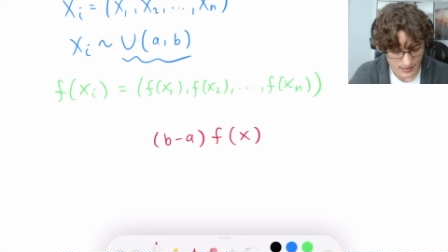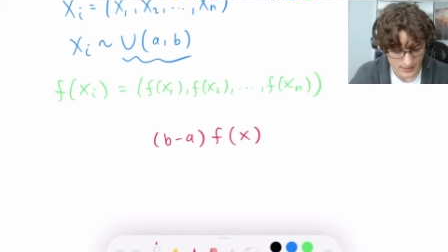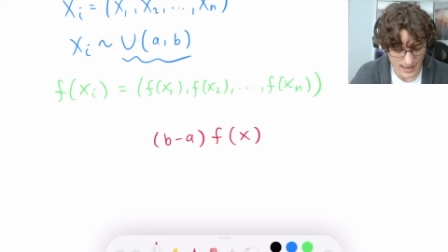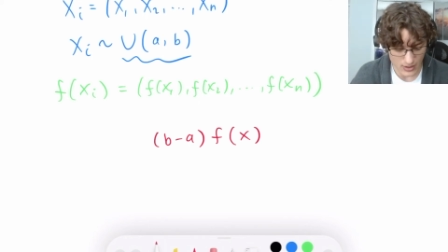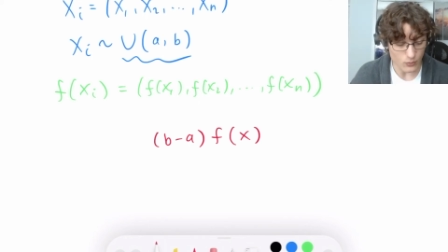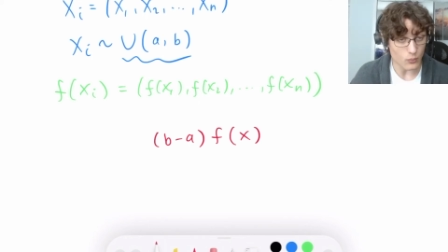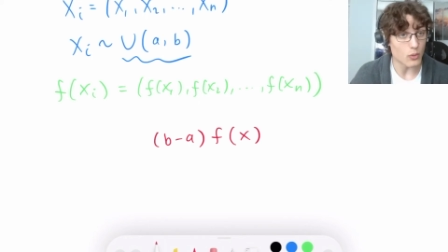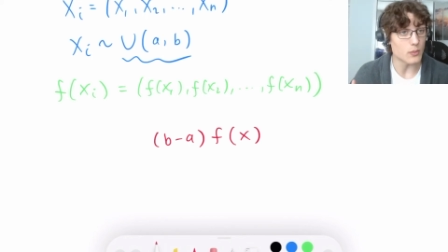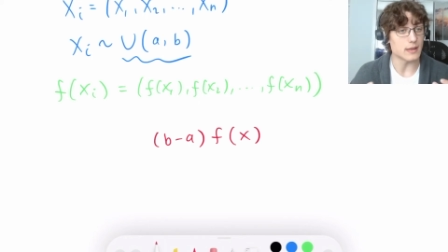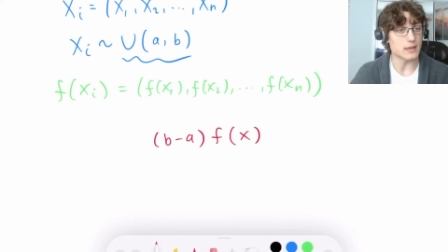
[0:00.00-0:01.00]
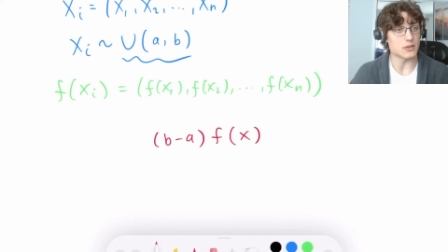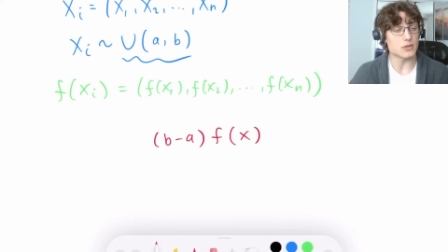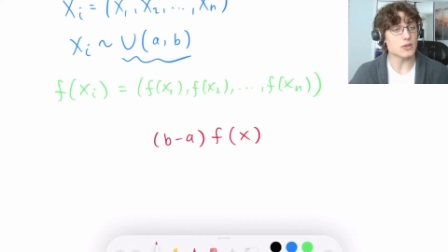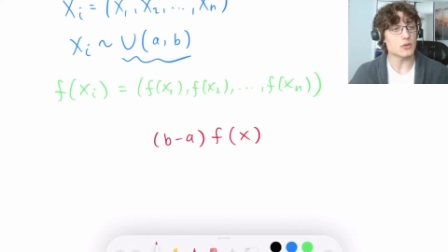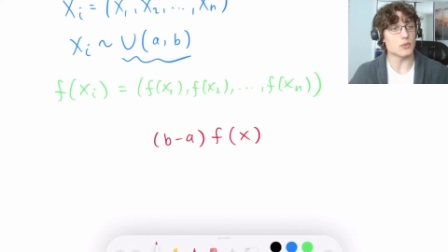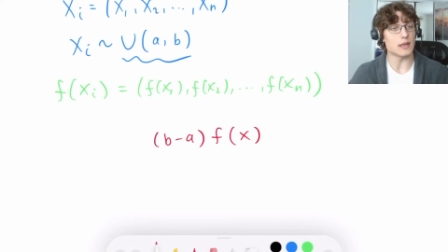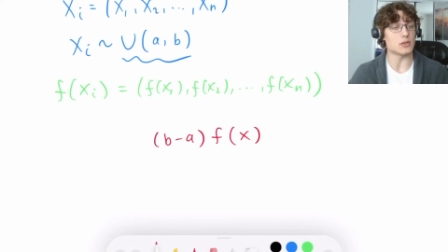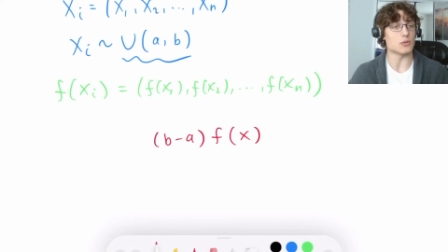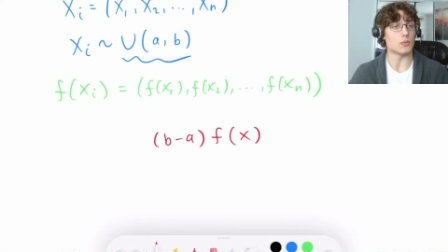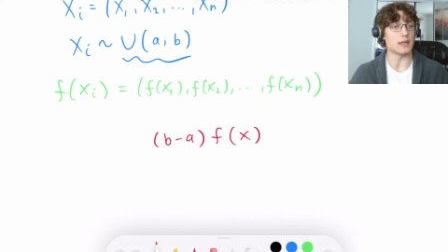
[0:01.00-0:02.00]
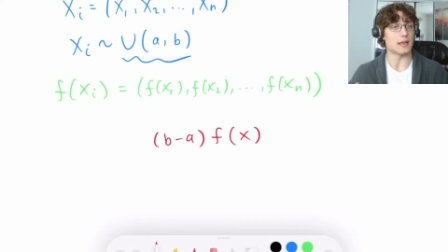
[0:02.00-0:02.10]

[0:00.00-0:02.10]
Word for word: Now, what we can do is we